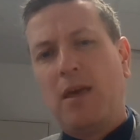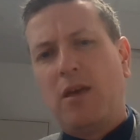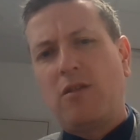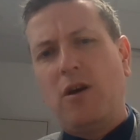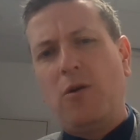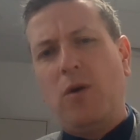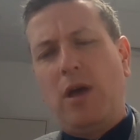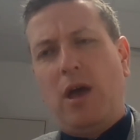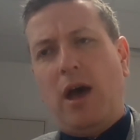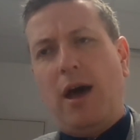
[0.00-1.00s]
So
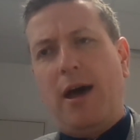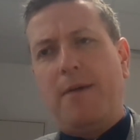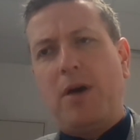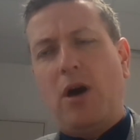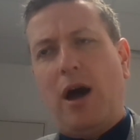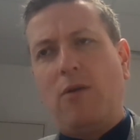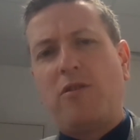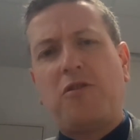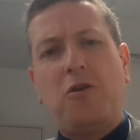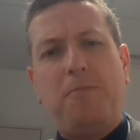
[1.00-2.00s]
um, I
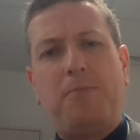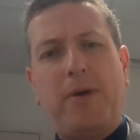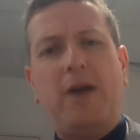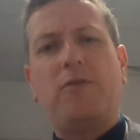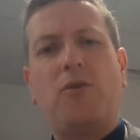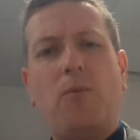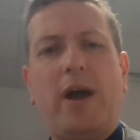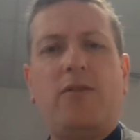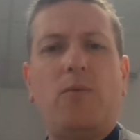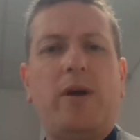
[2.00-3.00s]
was super proud of the
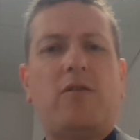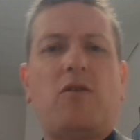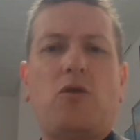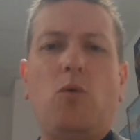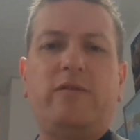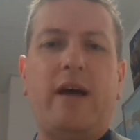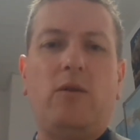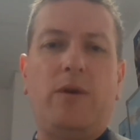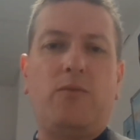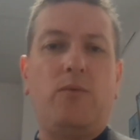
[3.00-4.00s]
way that we as a school
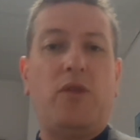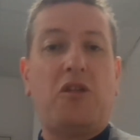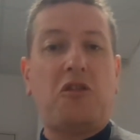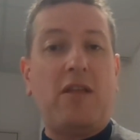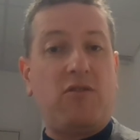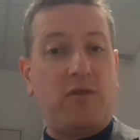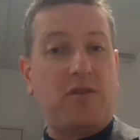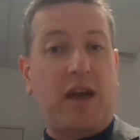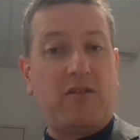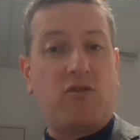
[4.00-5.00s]
dealt with the centre
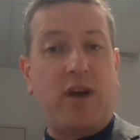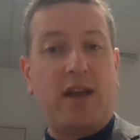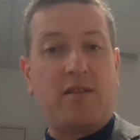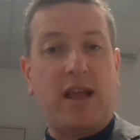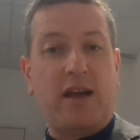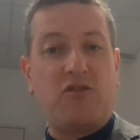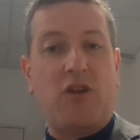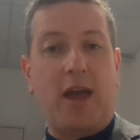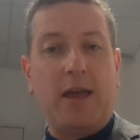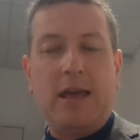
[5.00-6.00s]
assessed grades last
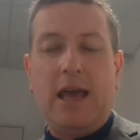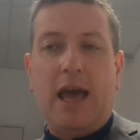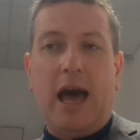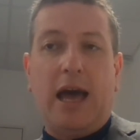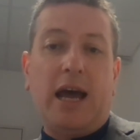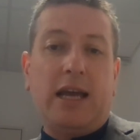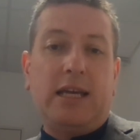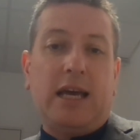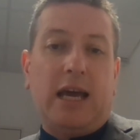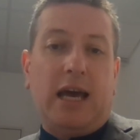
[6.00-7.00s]
year. And
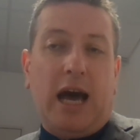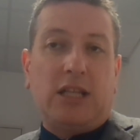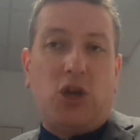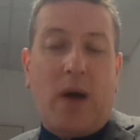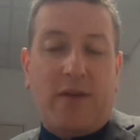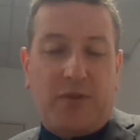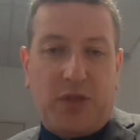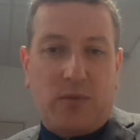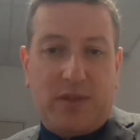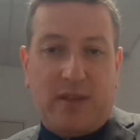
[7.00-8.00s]
I do
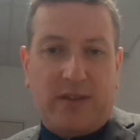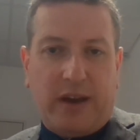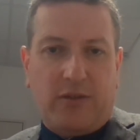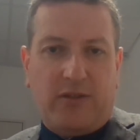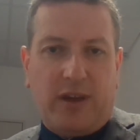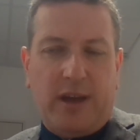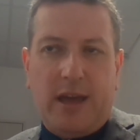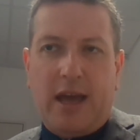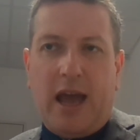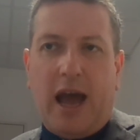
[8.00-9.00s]
everything with integrity.
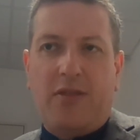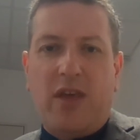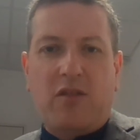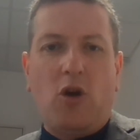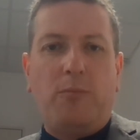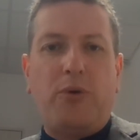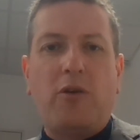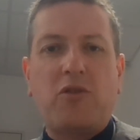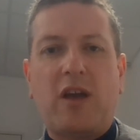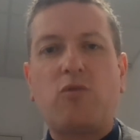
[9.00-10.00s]
And this whole
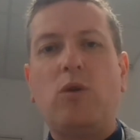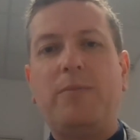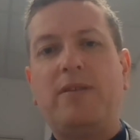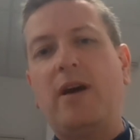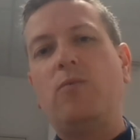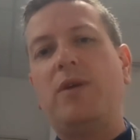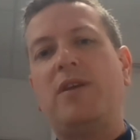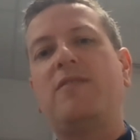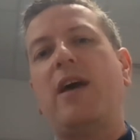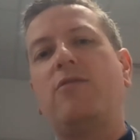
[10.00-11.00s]
process will be done with
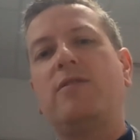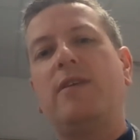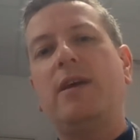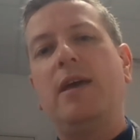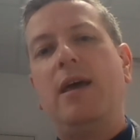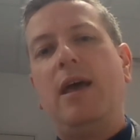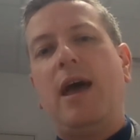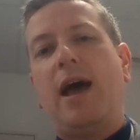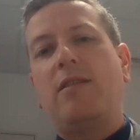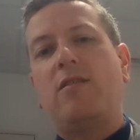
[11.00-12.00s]
integrity.
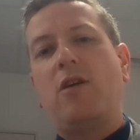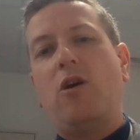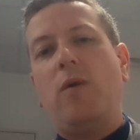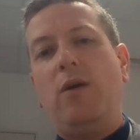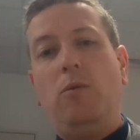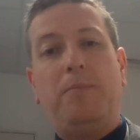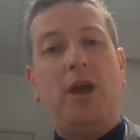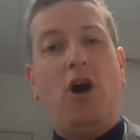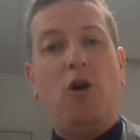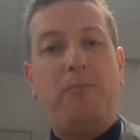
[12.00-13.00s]
And so it will
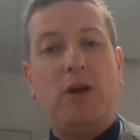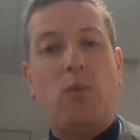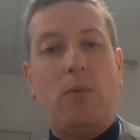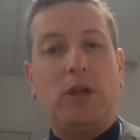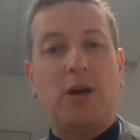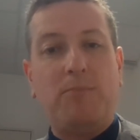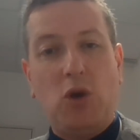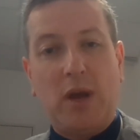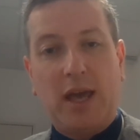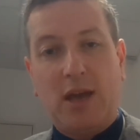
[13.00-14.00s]
be open. We will
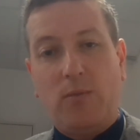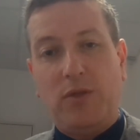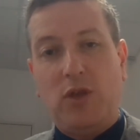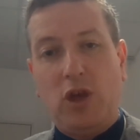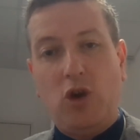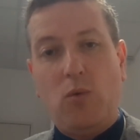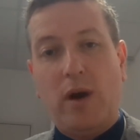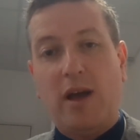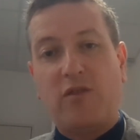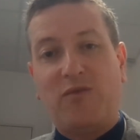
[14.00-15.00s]
communicate with you
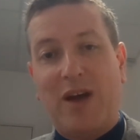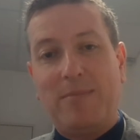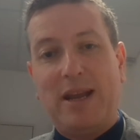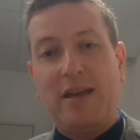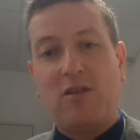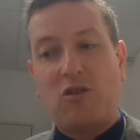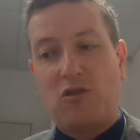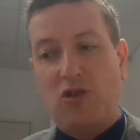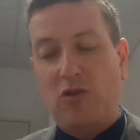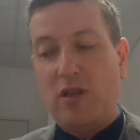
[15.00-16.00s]
as families, as
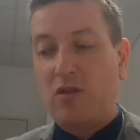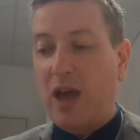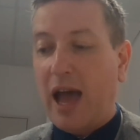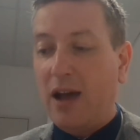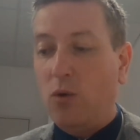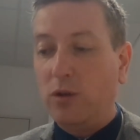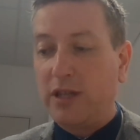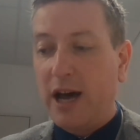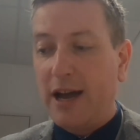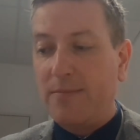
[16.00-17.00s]
students at all
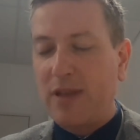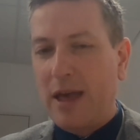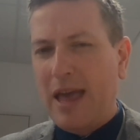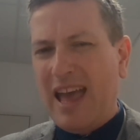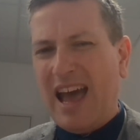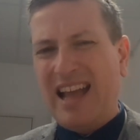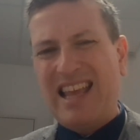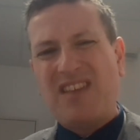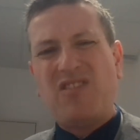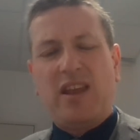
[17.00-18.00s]
times. And
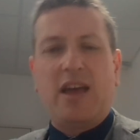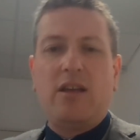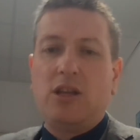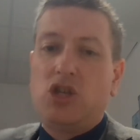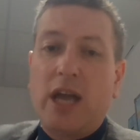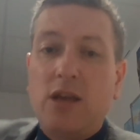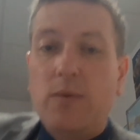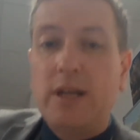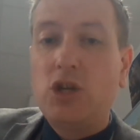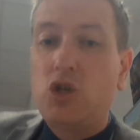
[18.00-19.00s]
yesterday
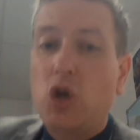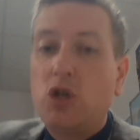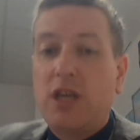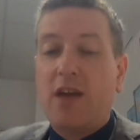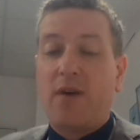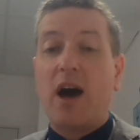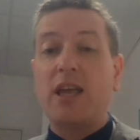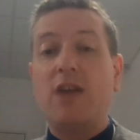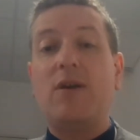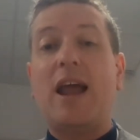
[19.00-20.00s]
genuinely should give our
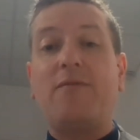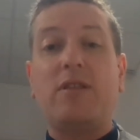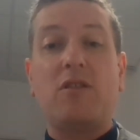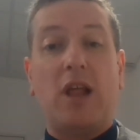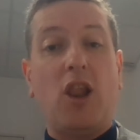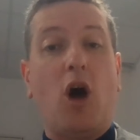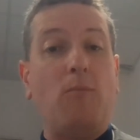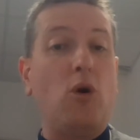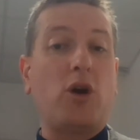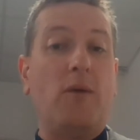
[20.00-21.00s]
year 11s a lot
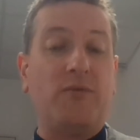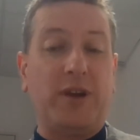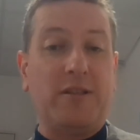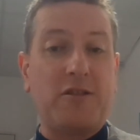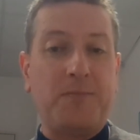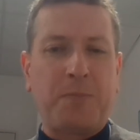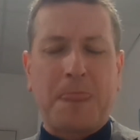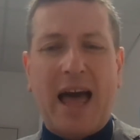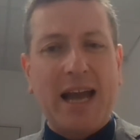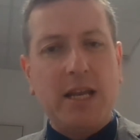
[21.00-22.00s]
more confidence.
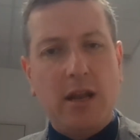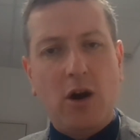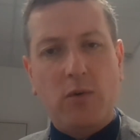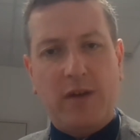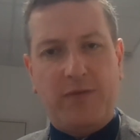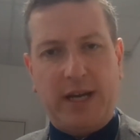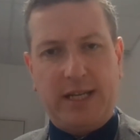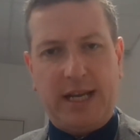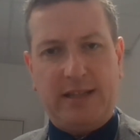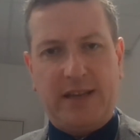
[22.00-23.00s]
I know they're
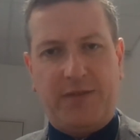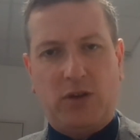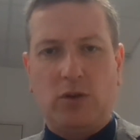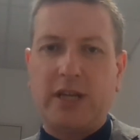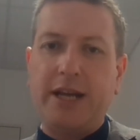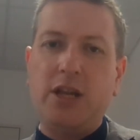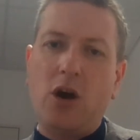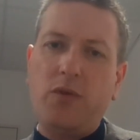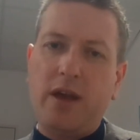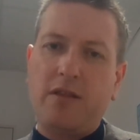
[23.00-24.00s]
finding it difficult. I
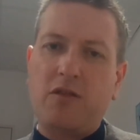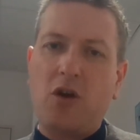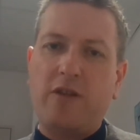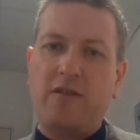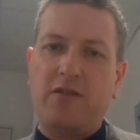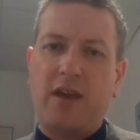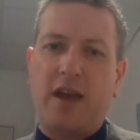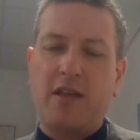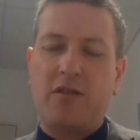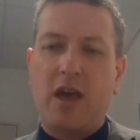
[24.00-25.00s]
know the uncertainty
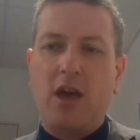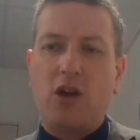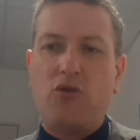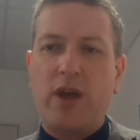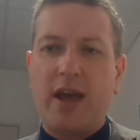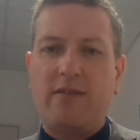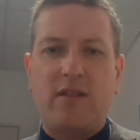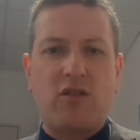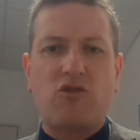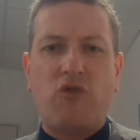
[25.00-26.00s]
has
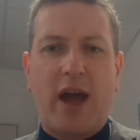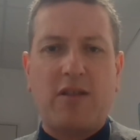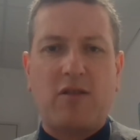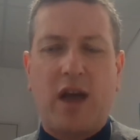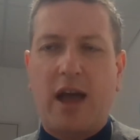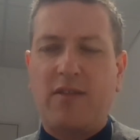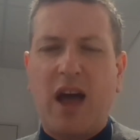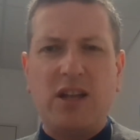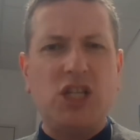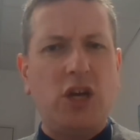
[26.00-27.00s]
created stress and
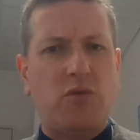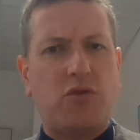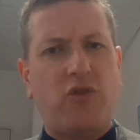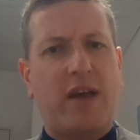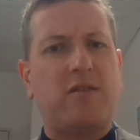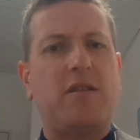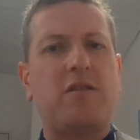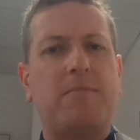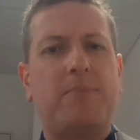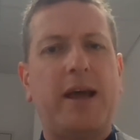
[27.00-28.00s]
undue stress in
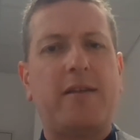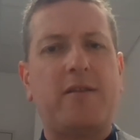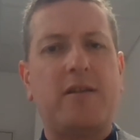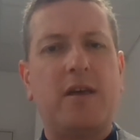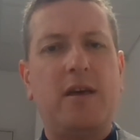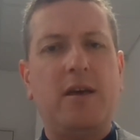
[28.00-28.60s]
some places.